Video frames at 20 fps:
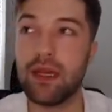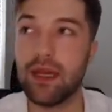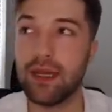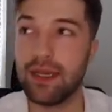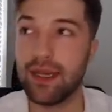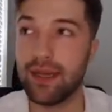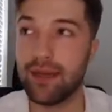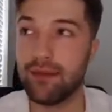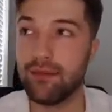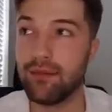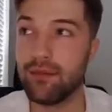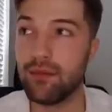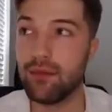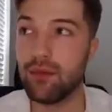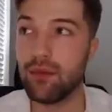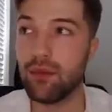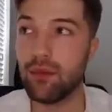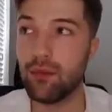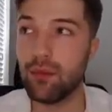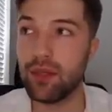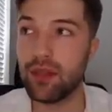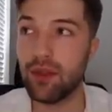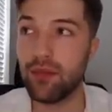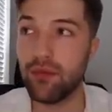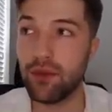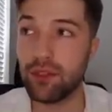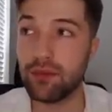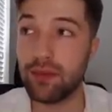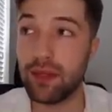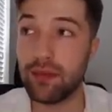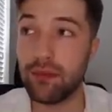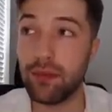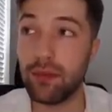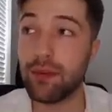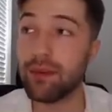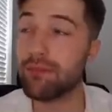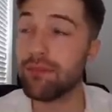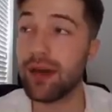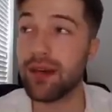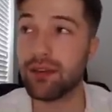again, with our first pick, we
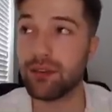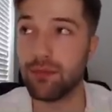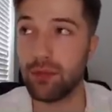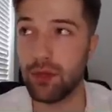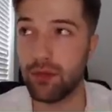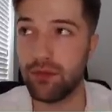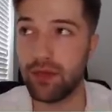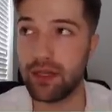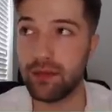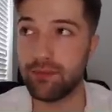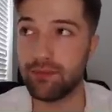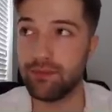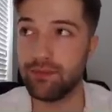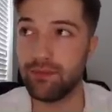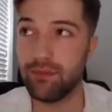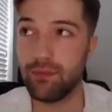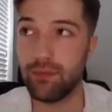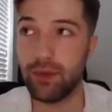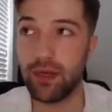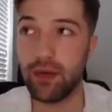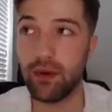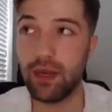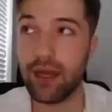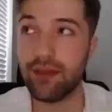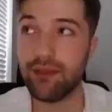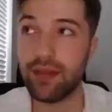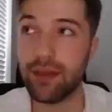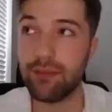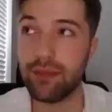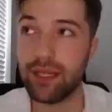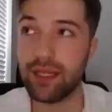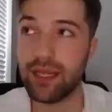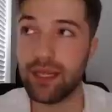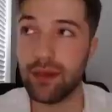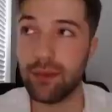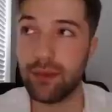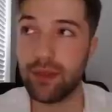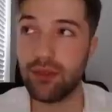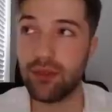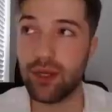went Myles Murphy. We don't have that pick
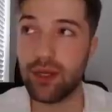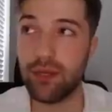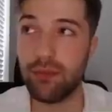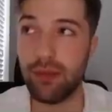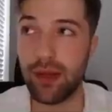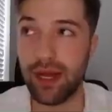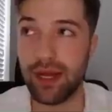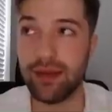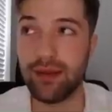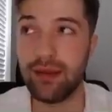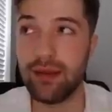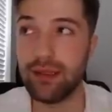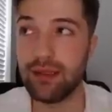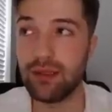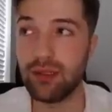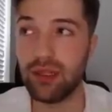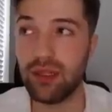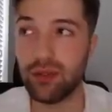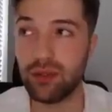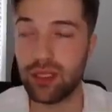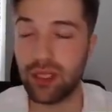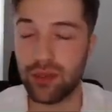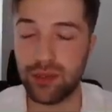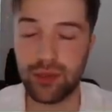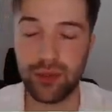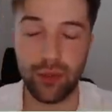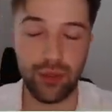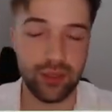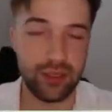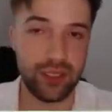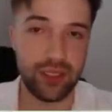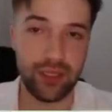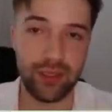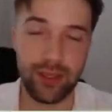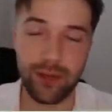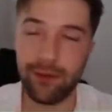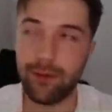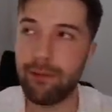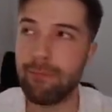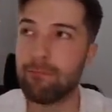here. We traded back so that Osiris Torrance could
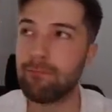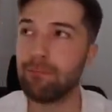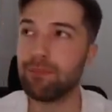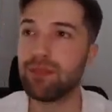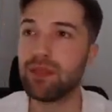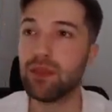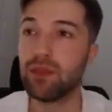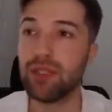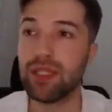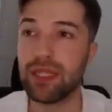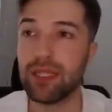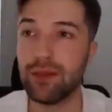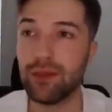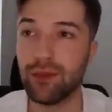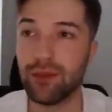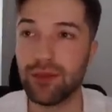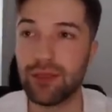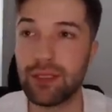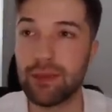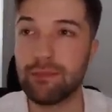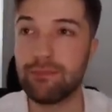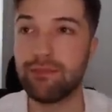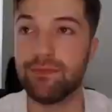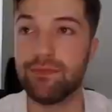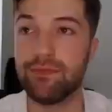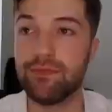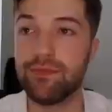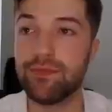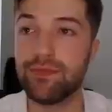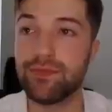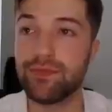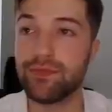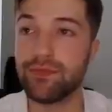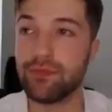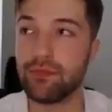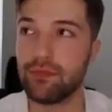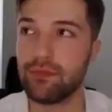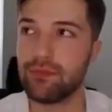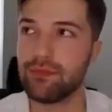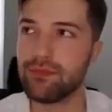go to the Eagles.
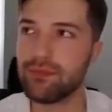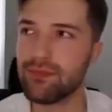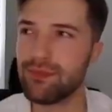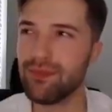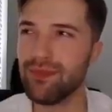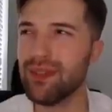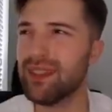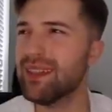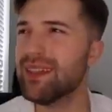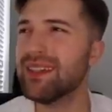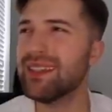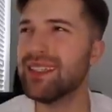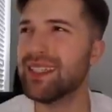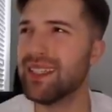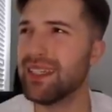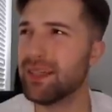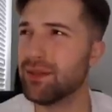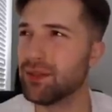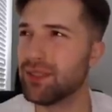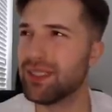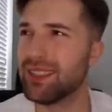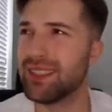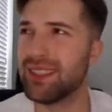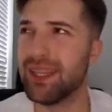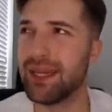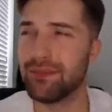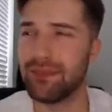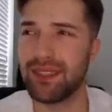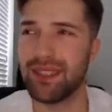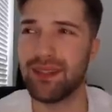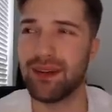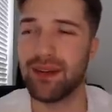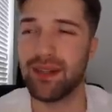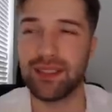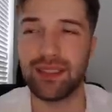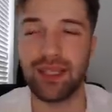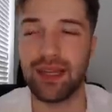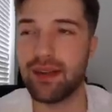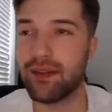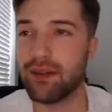Not to the Eagles, to the damn
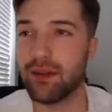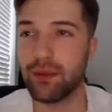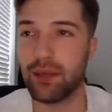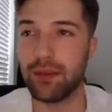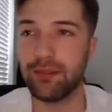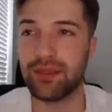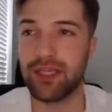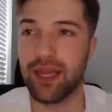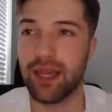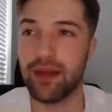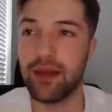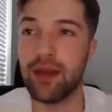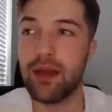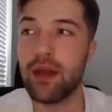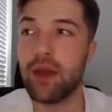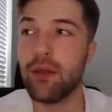Seahawks. I don't know what I'm saying.